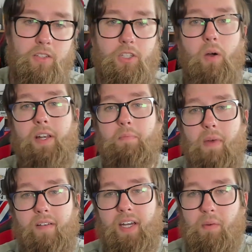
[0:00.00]
So in
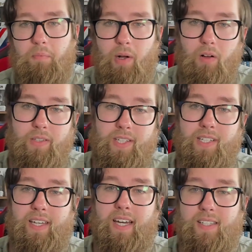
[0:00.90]
American
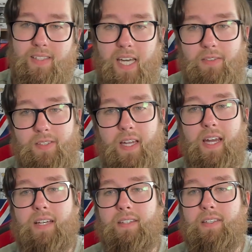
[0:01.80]
politics, a safe
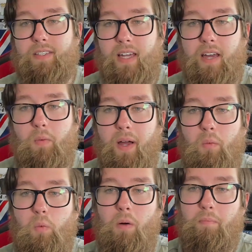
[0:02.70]
state is a state
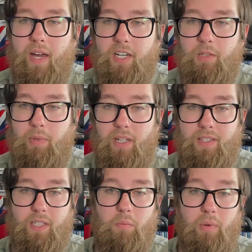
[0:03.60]
where one major
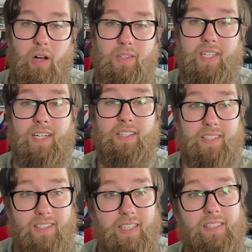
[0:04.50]
political party
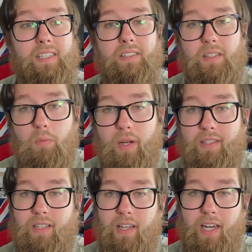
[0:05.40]
consistently
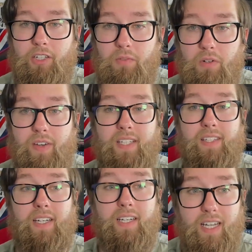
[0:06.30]
wins election with a
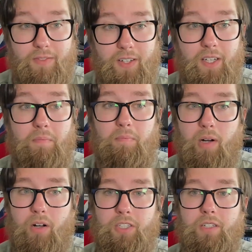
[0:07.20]
significant
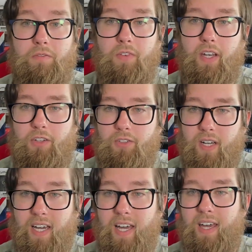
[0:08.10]
margin of
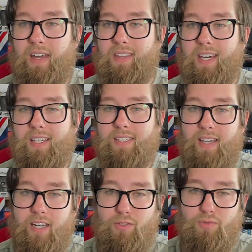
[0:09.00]
victory. These
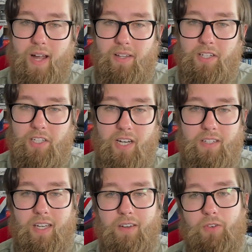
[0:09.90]
states rarely
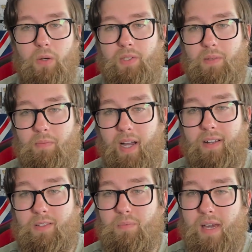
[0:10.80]
change their voting
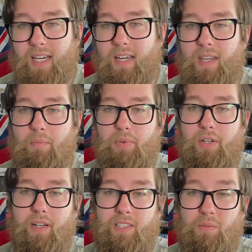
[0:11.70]
patterns, making them
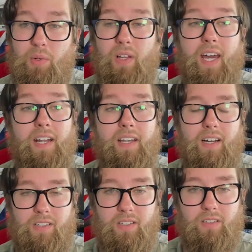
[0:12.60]
predictable in
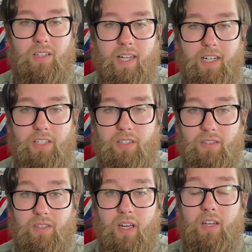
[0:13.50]
national
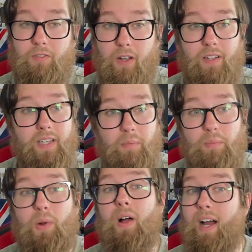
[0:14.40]
elections. For
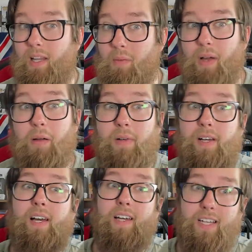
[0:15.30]
example,
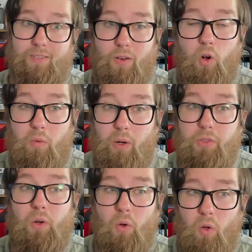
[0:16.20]
Alabama is
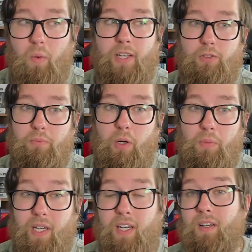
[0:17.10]
almost always
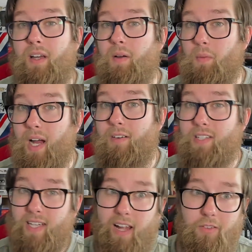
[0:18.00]
Republican,
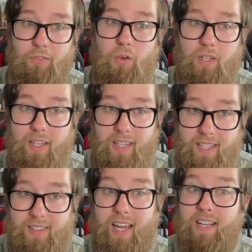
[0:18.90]
whereas California
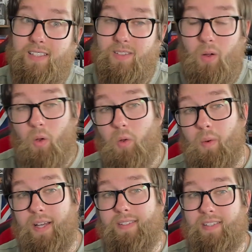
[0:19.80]
these days is
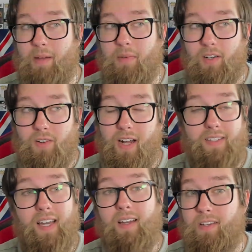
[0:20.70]
always
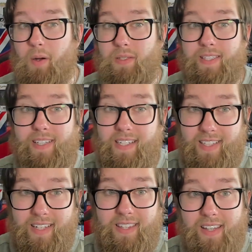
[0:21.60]
Democrat. Notice I
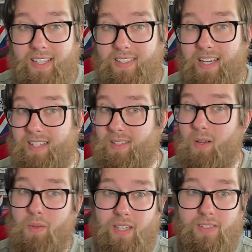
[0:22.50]
said these days
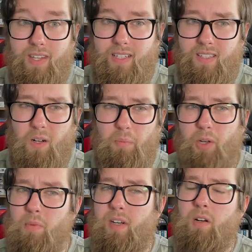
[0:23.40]
though, these things are not
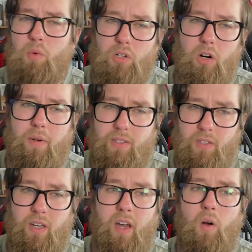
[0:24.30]
permanent and we'll go
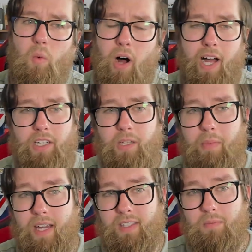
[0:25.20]
into what actually
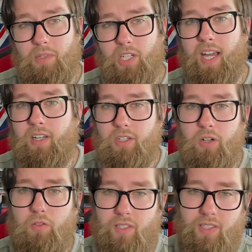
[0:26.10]
makes them change
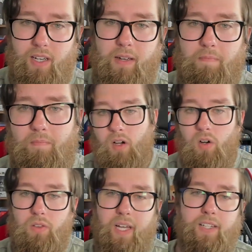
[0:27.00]
over time.
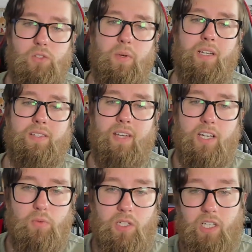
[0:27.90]
Unlike swing
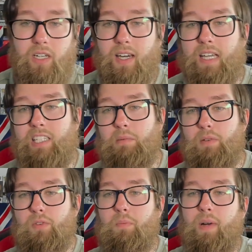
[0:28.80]
states, which can
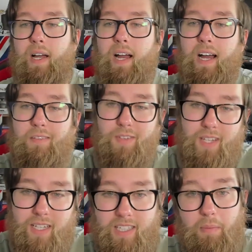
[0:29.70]
easily be run by either
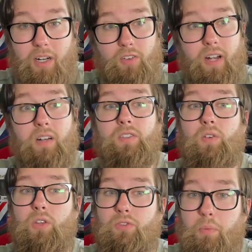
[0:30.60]
the
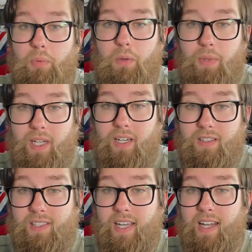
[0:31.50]
Democrats or the
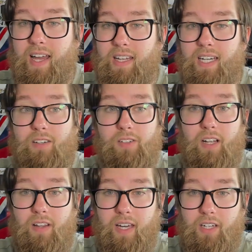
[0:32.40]
Republicans in any
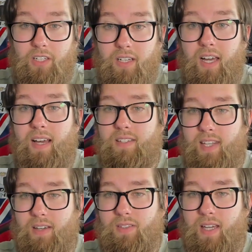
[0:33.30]
given election,
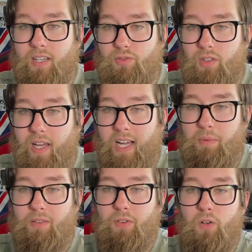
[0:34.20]
safe states
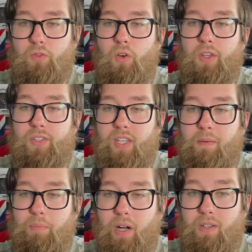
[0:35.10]
reliably vote for the
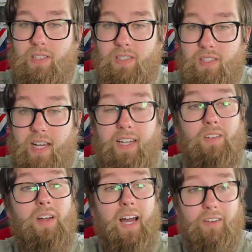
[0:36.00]
same party
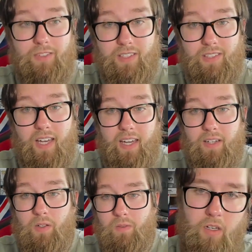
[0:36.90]
cycle after
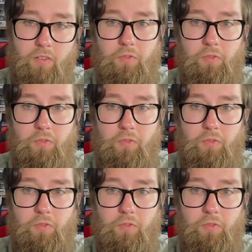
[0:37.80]
cycle.